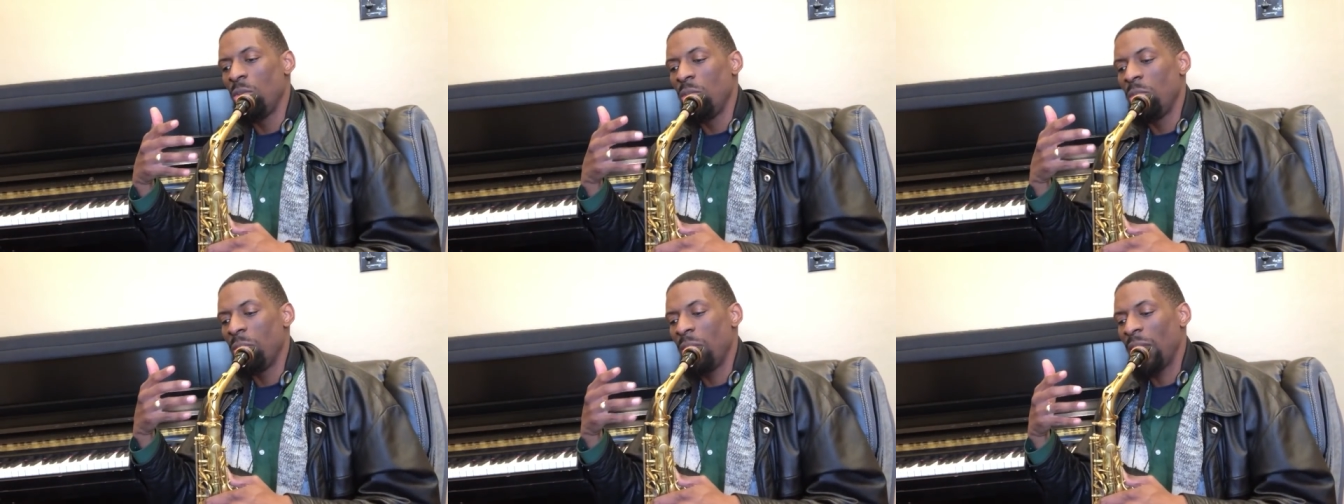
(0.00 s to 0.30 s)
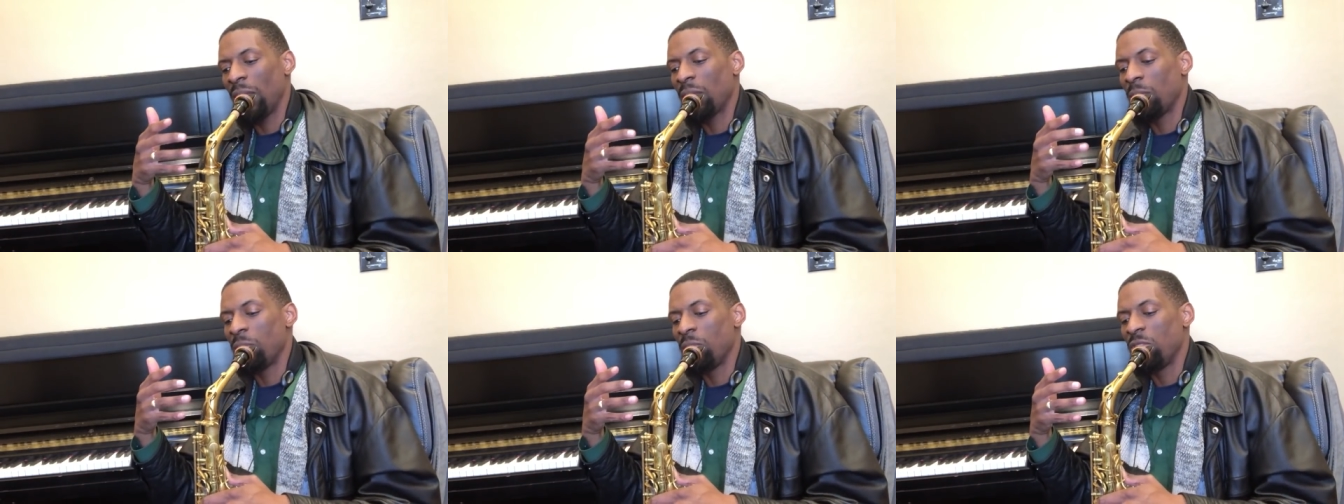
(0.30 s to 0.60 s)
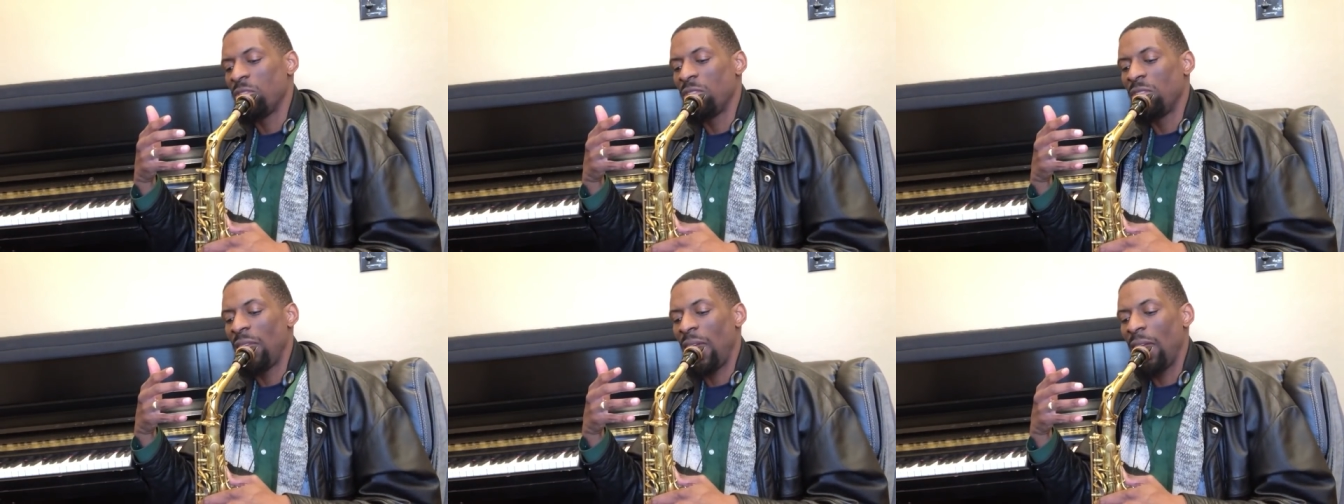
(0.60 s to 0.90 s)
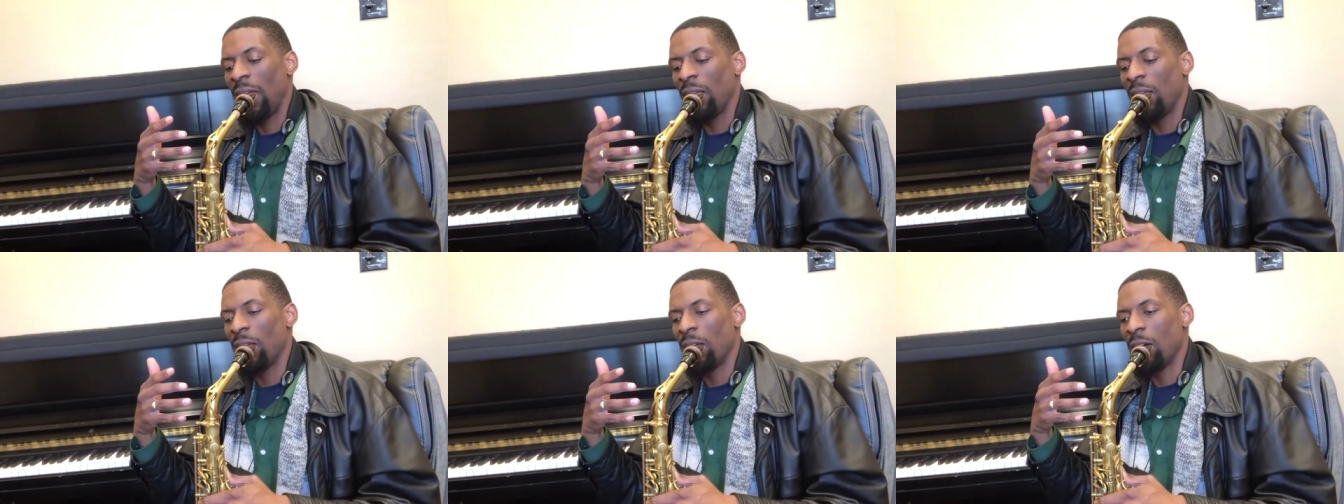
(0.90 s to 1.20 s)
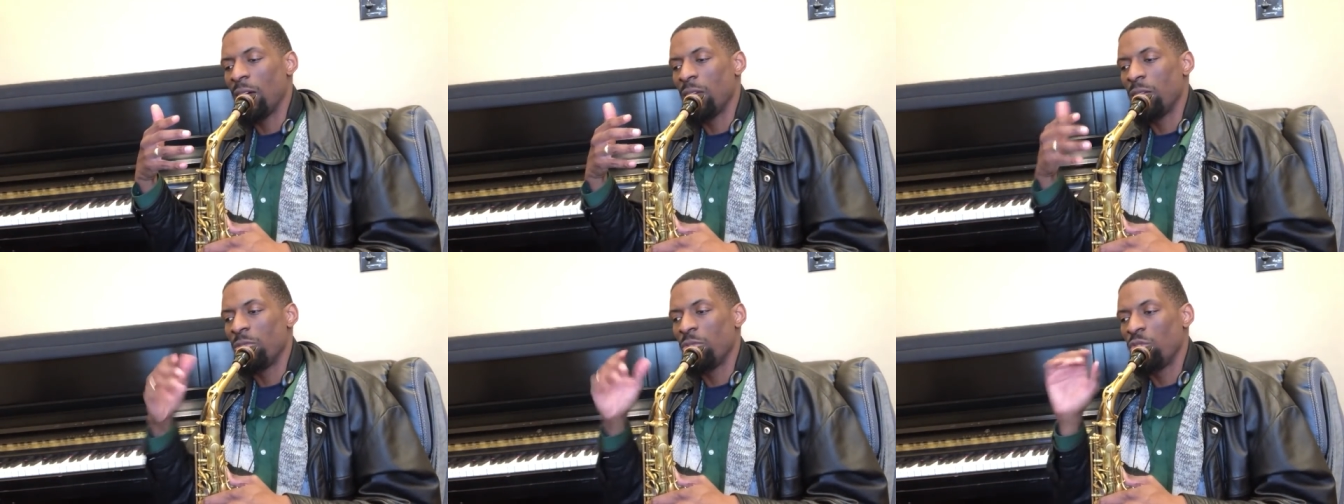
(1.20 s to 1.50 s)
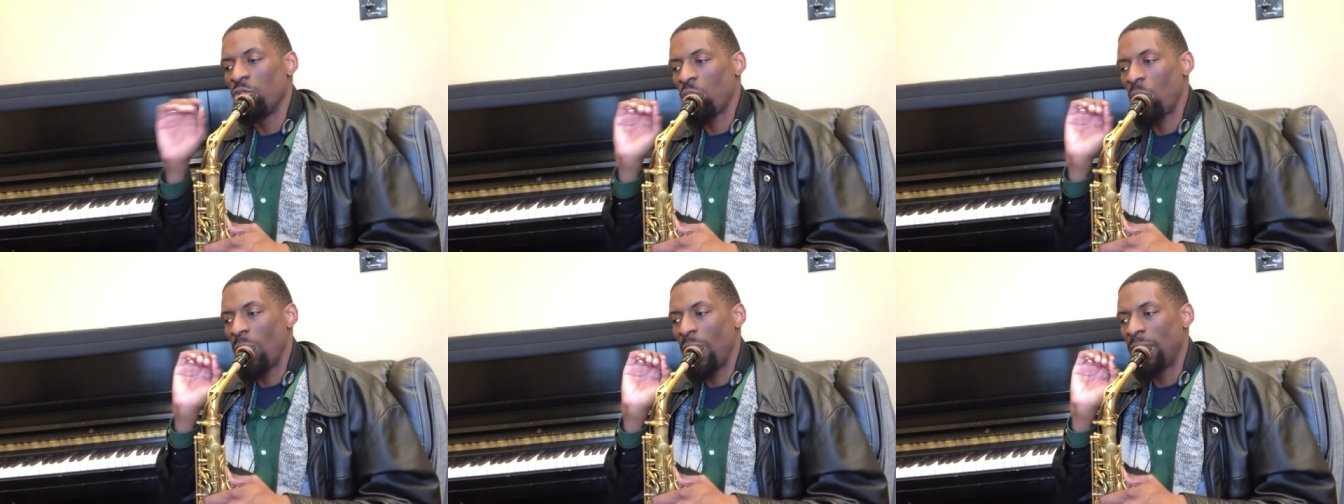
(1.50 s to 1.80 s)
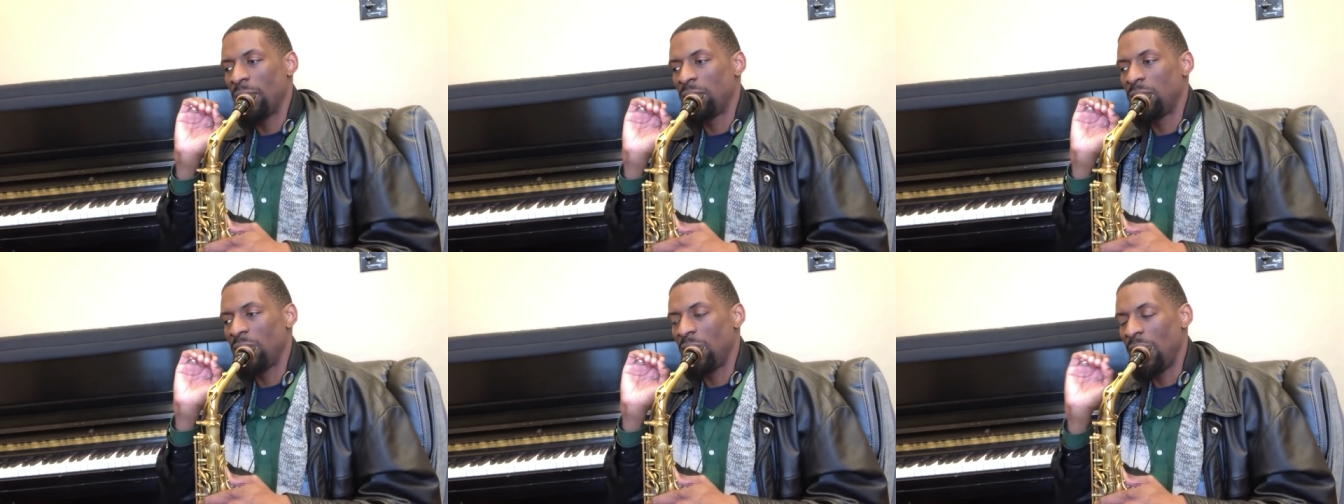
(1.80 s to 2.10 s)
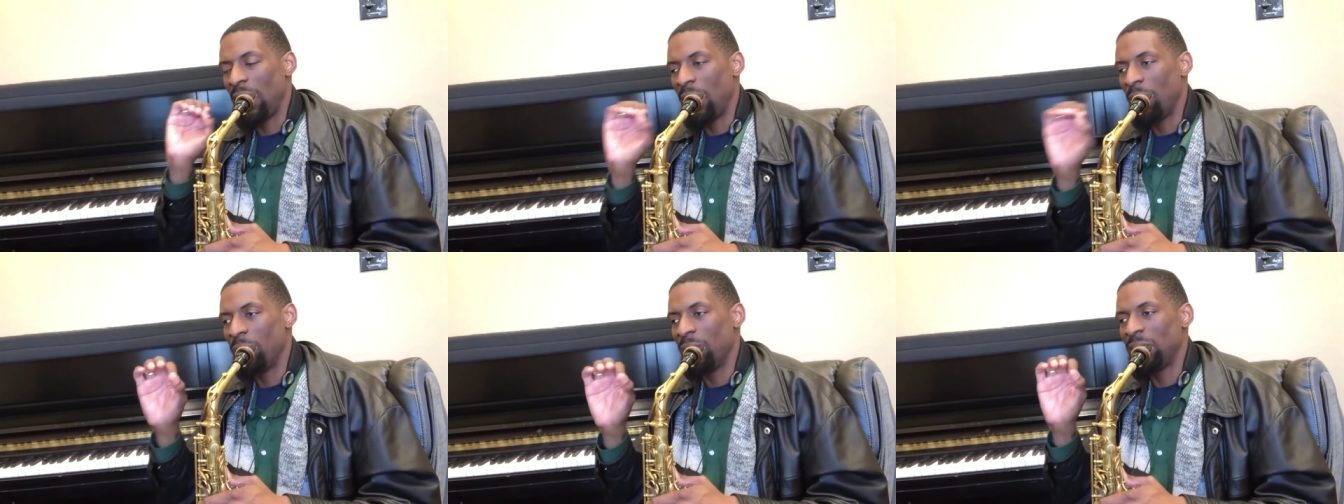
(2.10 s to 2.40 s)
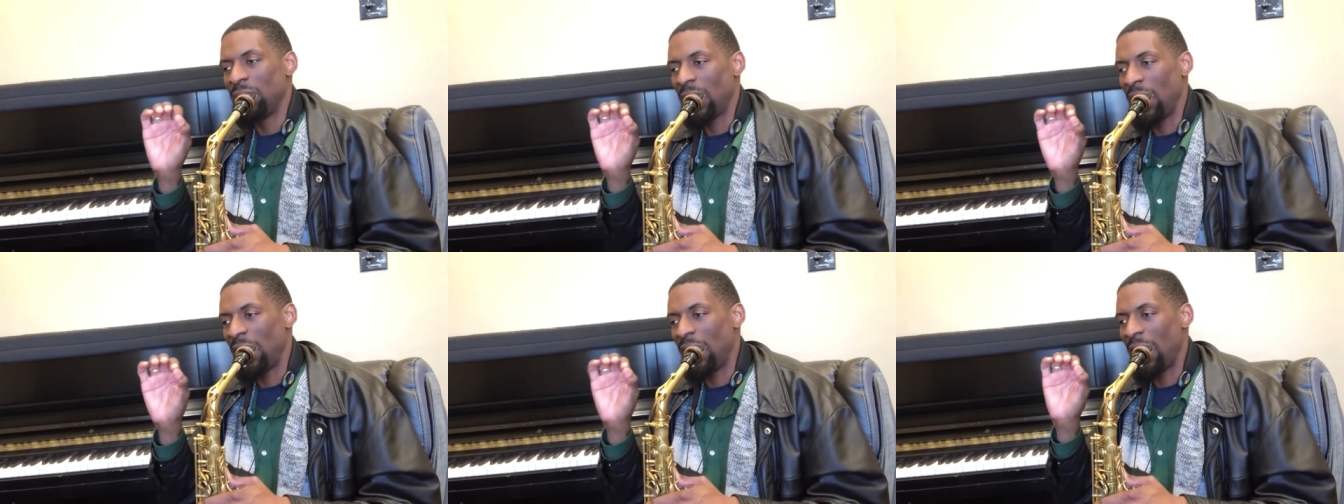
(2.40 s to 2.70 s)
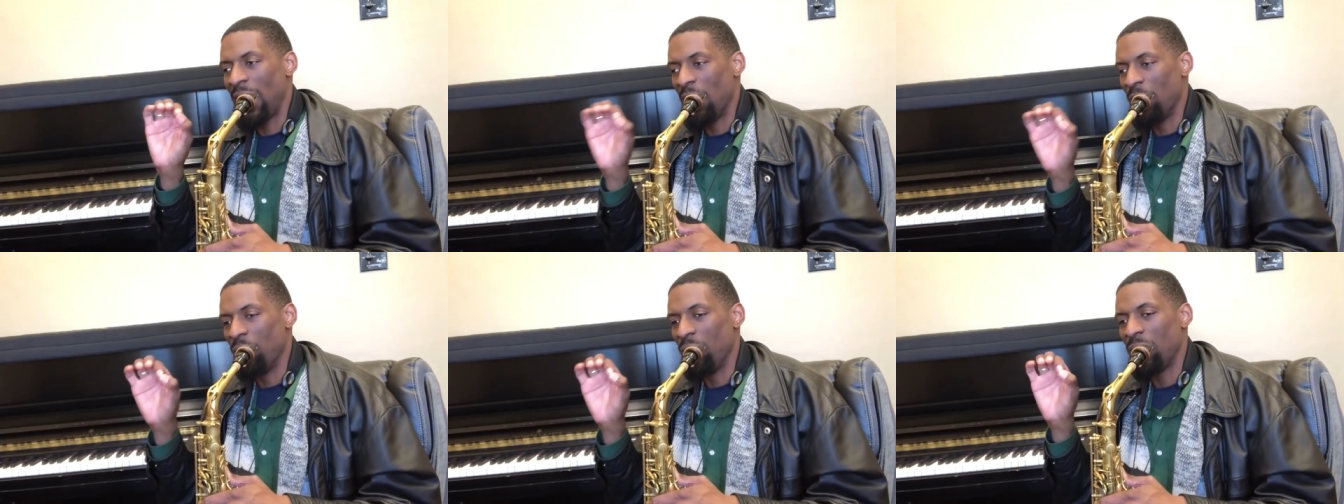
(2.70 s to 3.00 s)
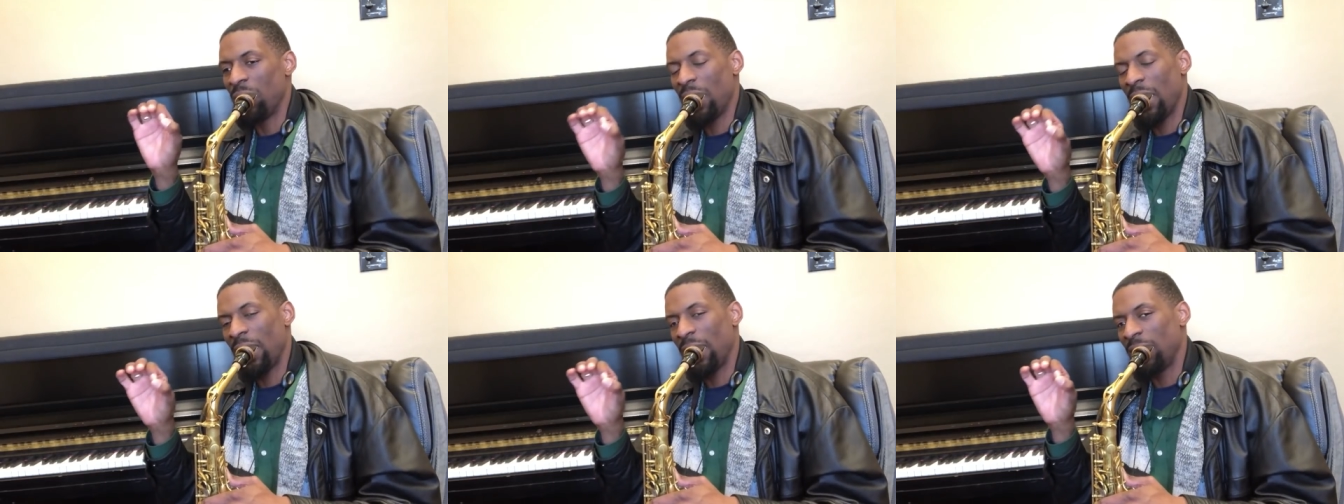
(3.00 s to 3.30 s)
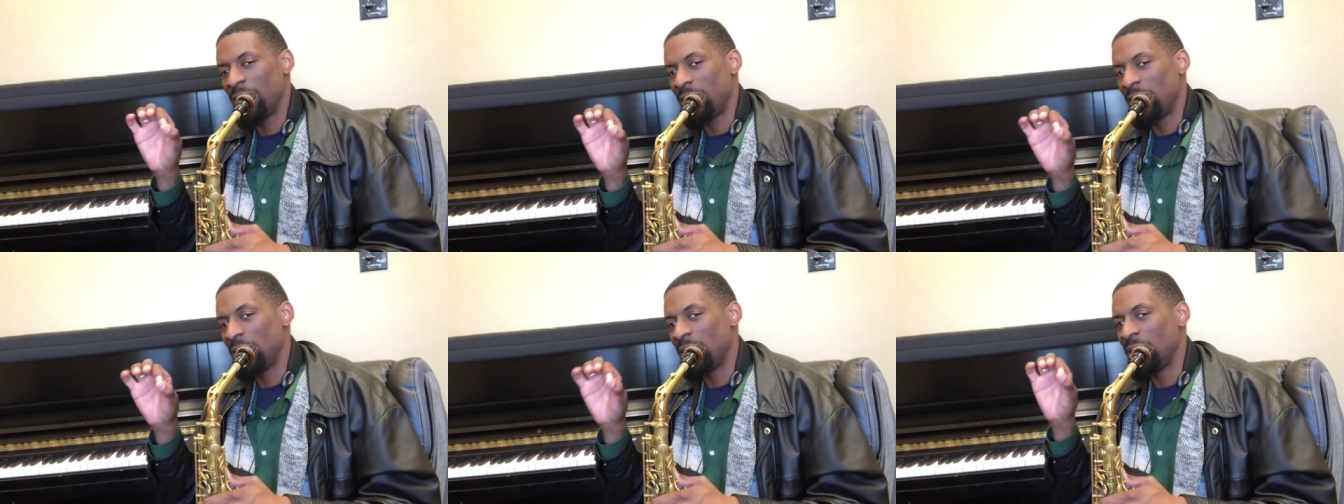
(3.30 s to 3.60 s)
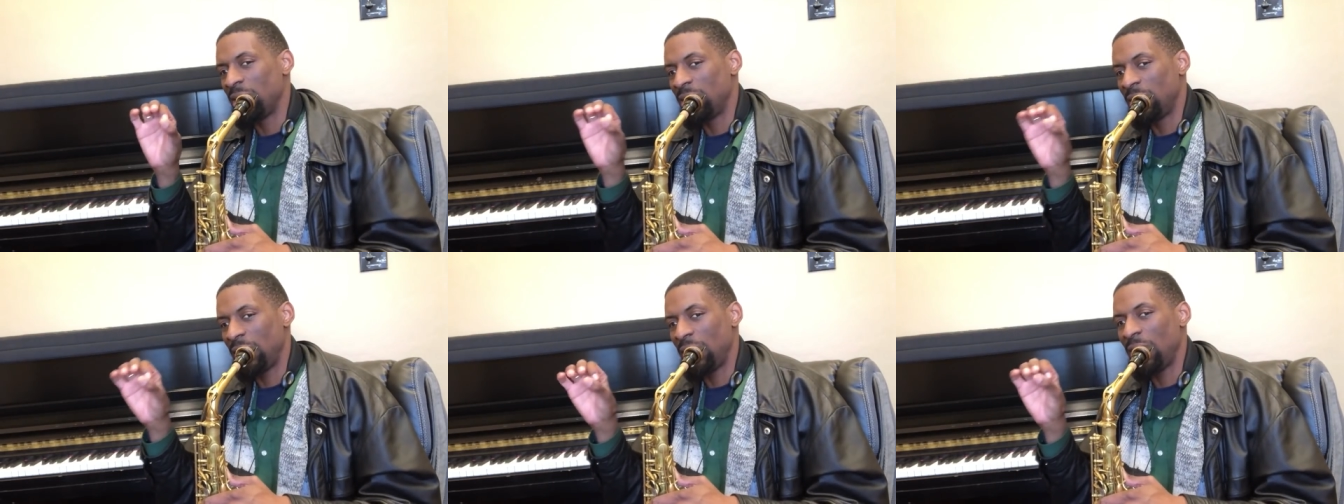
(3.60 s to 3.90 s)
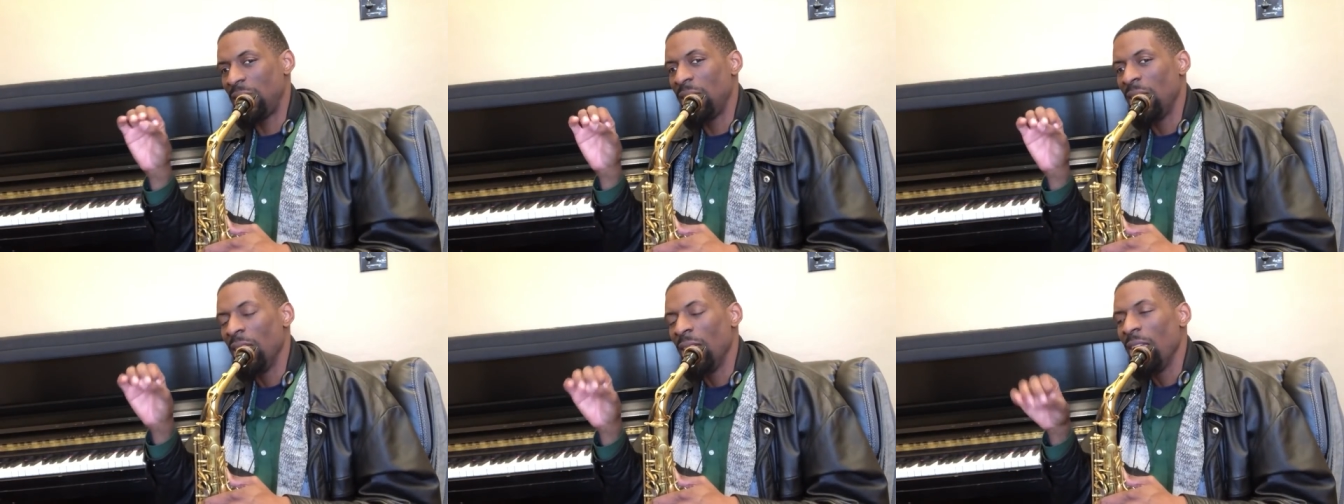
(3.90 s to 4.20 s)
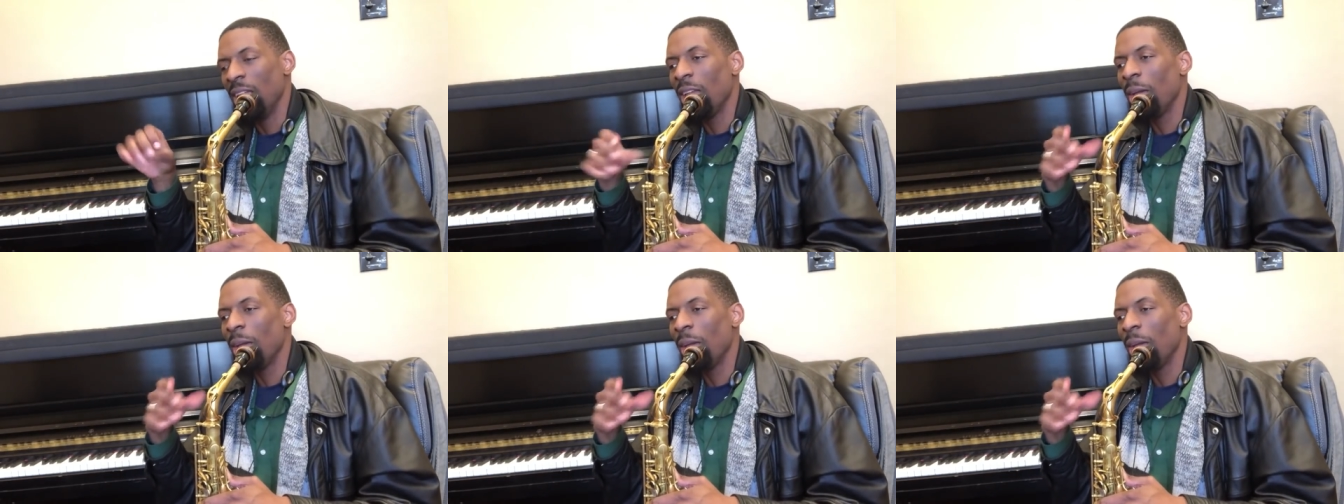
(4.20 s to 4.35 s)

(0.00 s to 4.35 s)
we make the mistake of trying to imitate everything to the T.